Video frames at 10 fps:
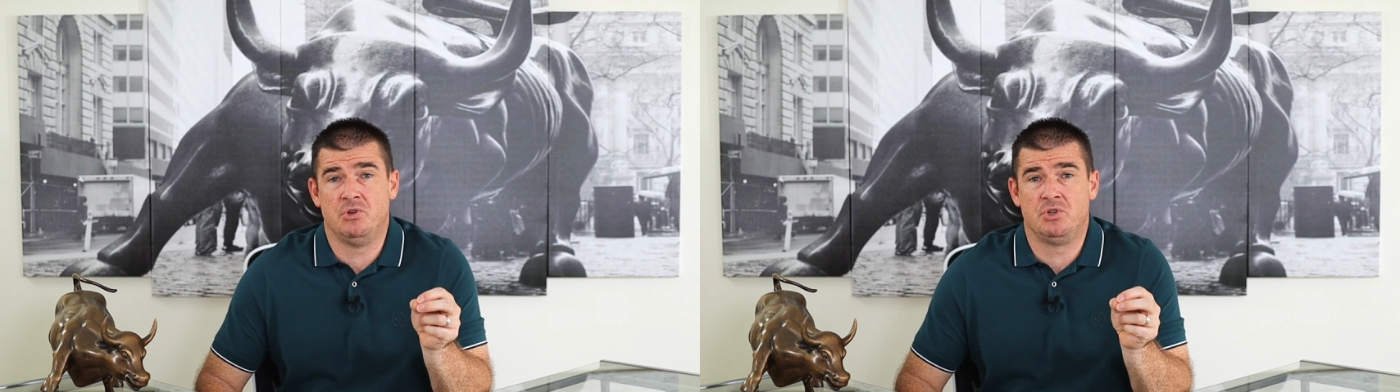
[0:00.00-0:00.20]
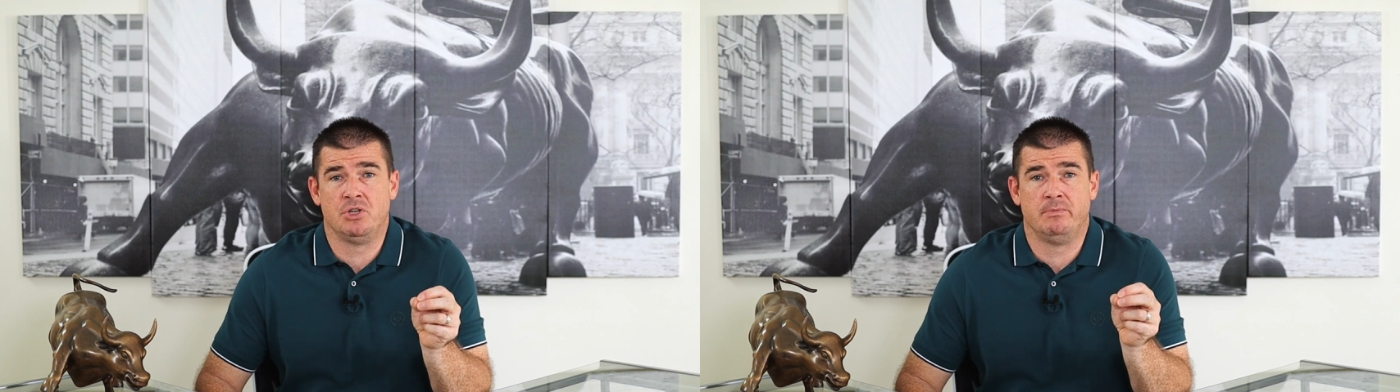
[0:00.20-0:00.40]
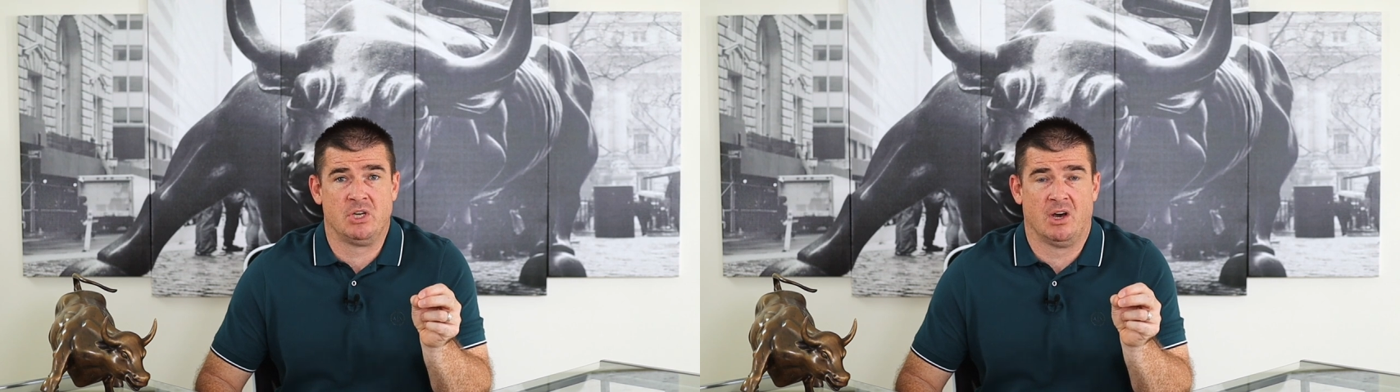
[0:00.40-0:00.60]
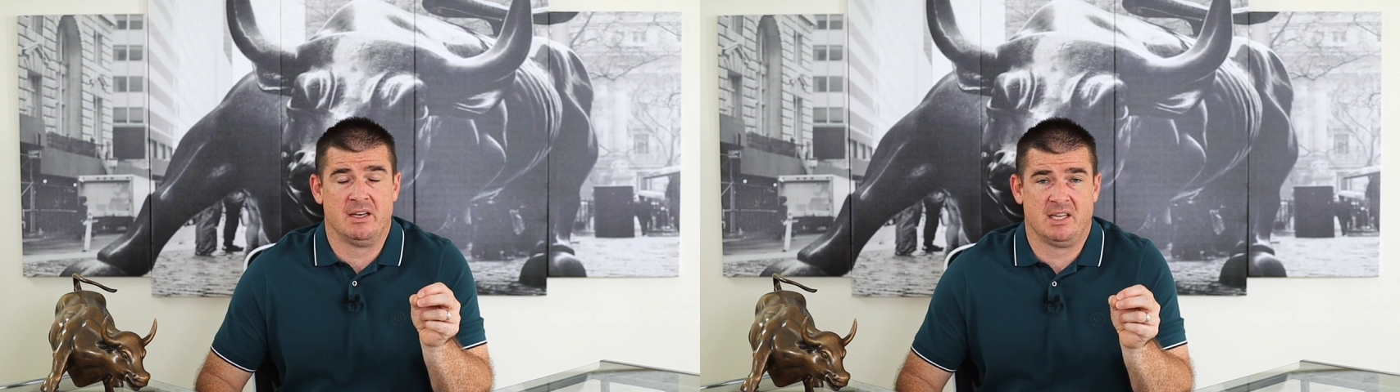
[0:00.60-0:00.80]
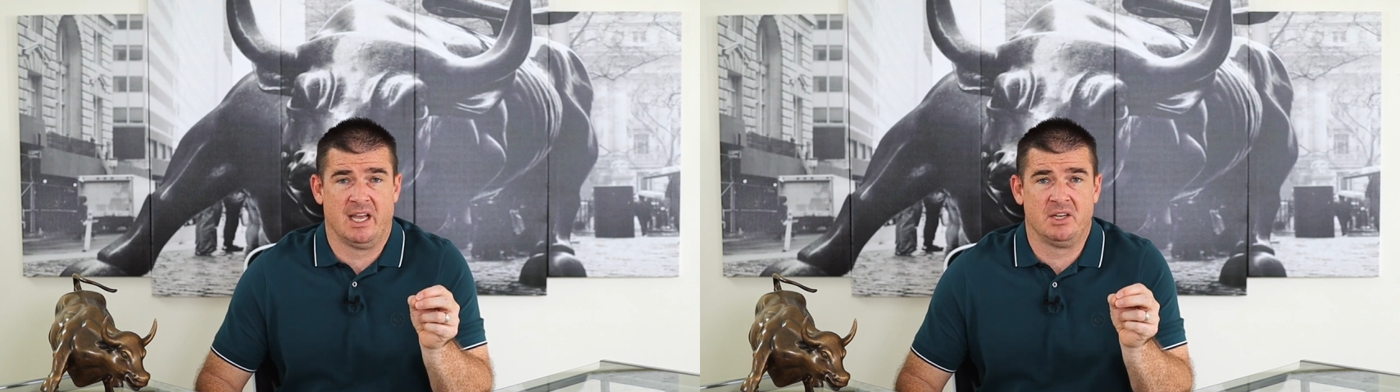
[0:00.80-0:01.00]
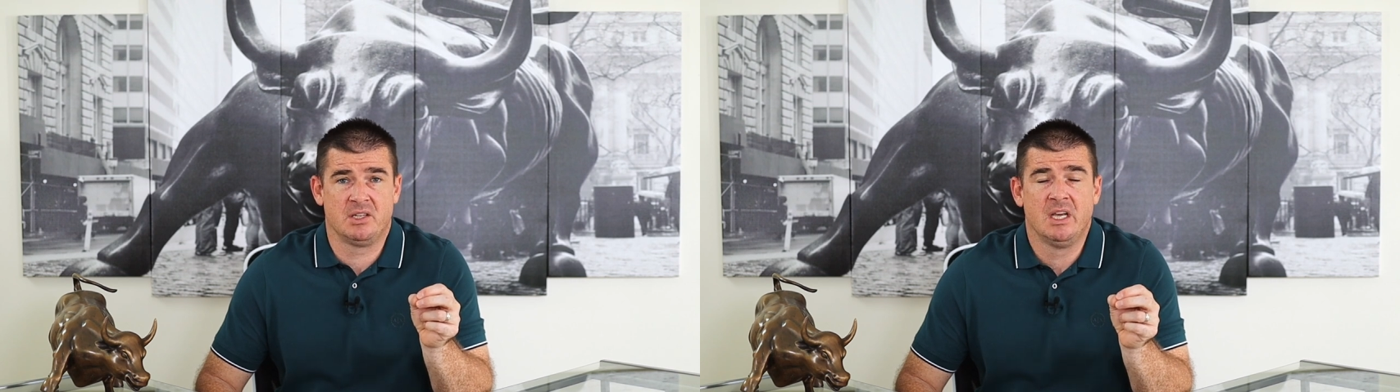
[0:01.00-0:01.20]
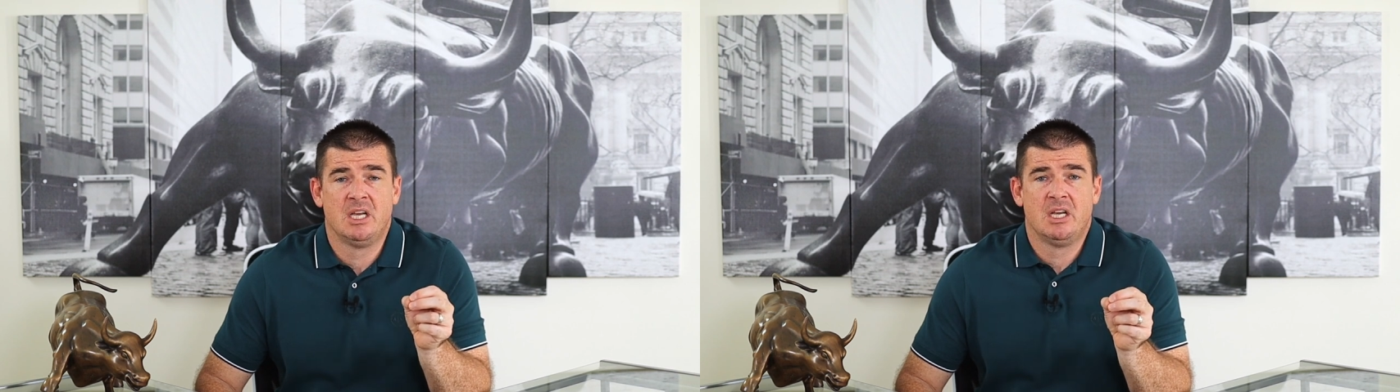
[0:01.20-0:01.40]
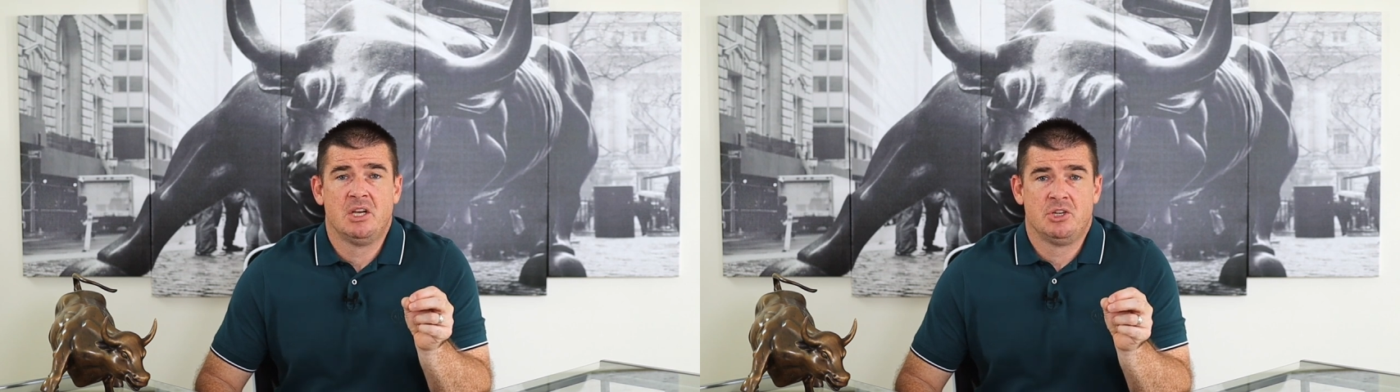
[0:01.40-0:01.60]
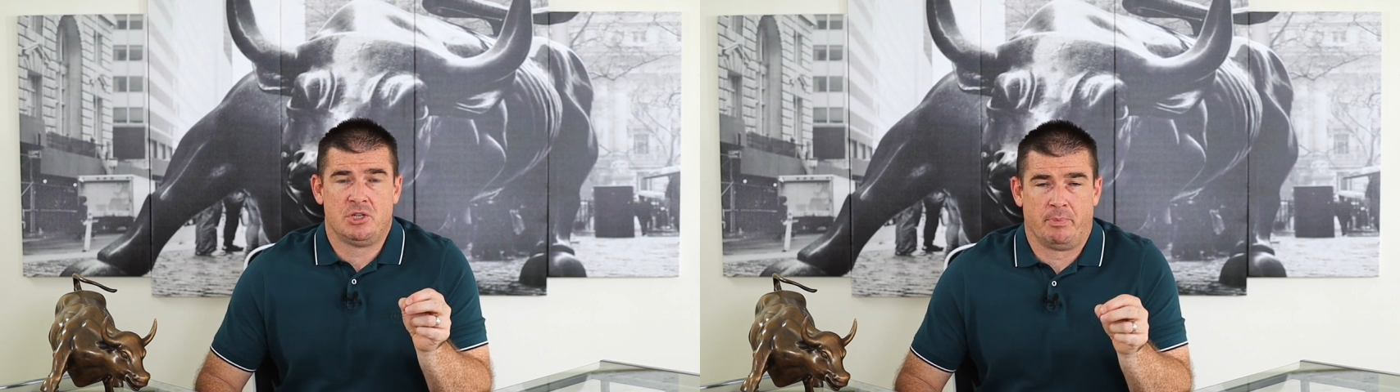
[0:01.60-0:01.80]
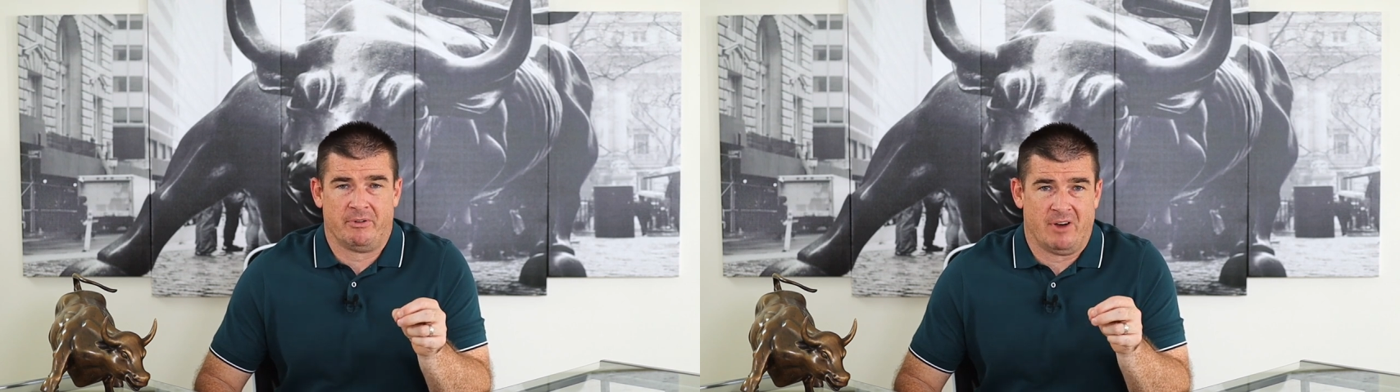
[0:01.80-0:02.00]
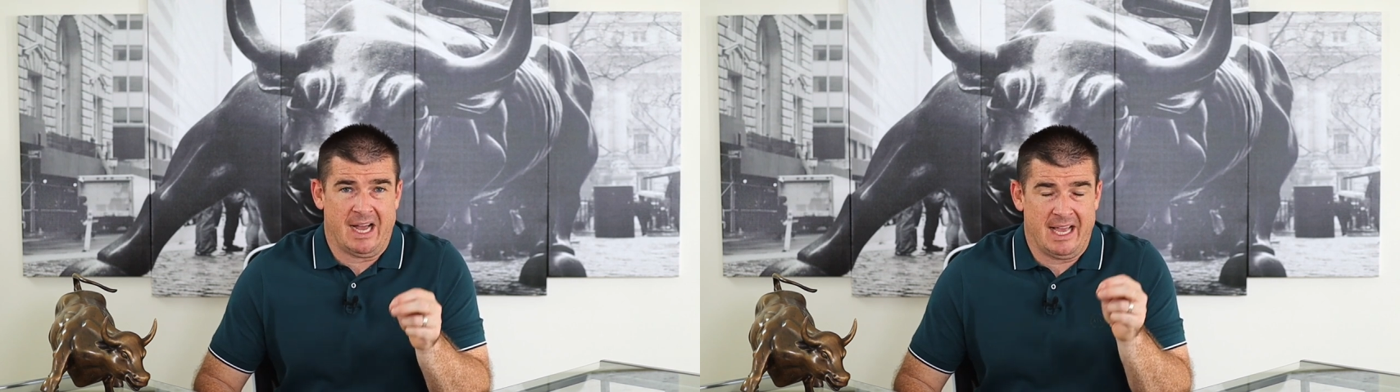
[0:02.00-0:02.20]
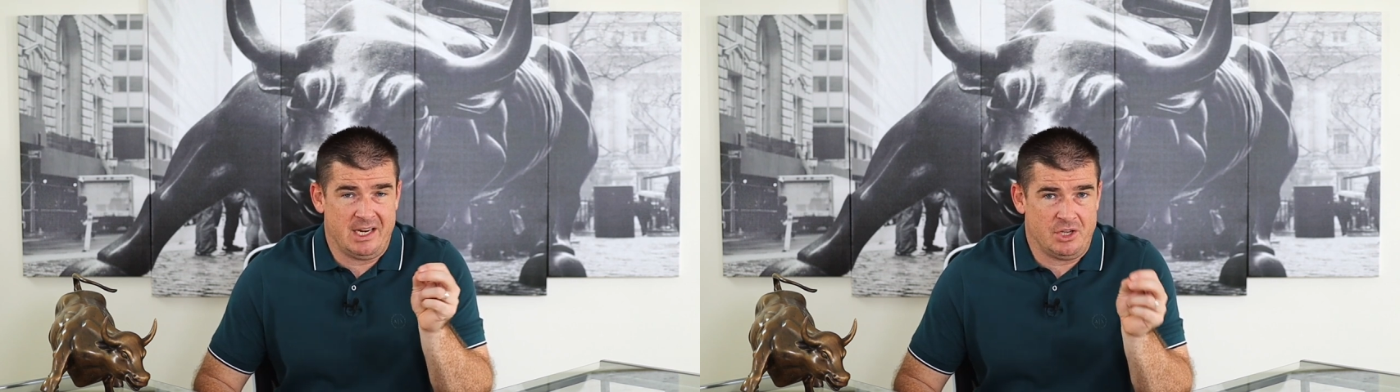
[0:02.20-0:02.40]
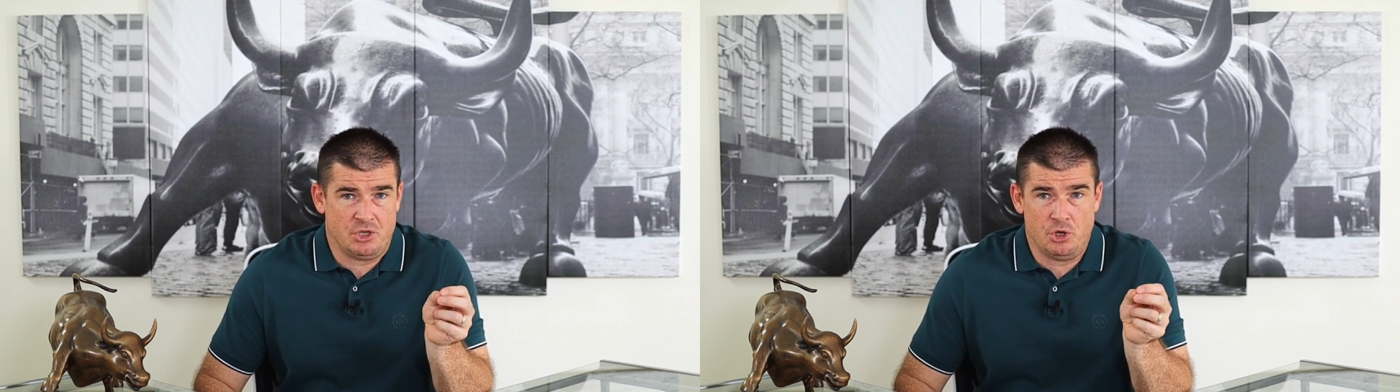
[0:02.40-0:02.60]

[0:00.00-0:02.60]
YouTube content to provide